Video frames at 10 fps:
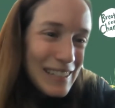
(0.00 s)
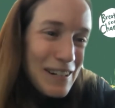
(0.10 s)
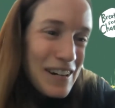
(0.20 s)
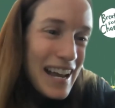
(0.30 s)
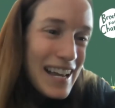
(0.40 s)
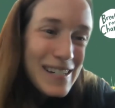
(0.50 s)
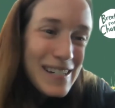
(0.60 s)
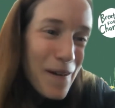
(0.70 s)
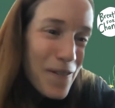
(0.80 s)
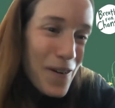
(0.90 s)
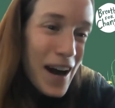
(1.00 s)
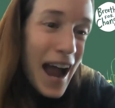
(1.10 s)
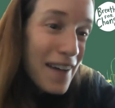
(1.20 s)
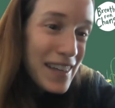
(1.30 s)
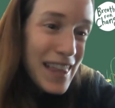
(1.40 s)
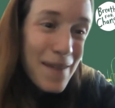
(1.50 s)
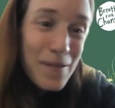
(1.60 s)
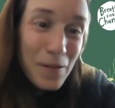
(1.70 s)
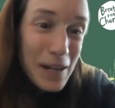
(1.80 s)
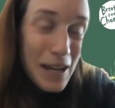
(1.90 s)
cringe before having them,
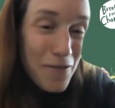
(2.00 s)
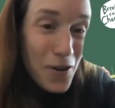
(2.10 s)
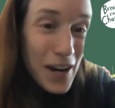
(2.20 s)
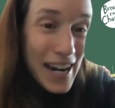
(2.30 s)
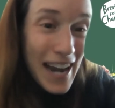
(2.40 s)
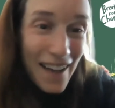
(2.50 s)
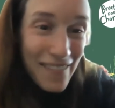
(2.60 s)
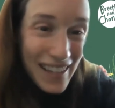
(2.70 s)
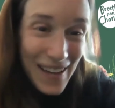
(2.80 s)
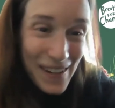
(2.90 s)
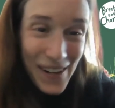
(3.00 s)
or we avoid having them